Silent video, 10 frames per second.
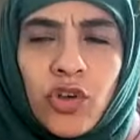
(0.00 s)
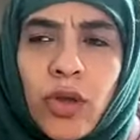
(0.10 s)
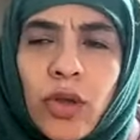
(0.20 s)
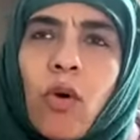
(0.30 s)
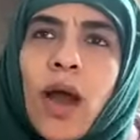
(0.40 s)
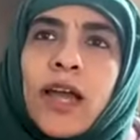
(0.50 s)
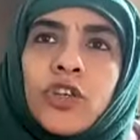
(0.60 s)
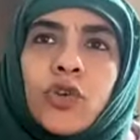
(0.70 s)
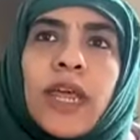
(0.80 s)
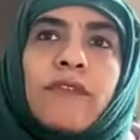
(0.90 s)
You're going, oh, I
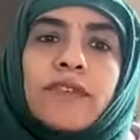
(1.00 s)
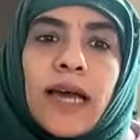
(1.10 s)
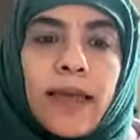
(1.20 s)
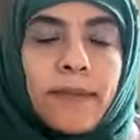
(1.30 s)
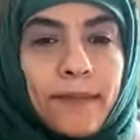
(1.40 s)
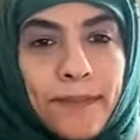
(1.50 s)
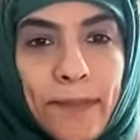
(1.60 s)
don't have time.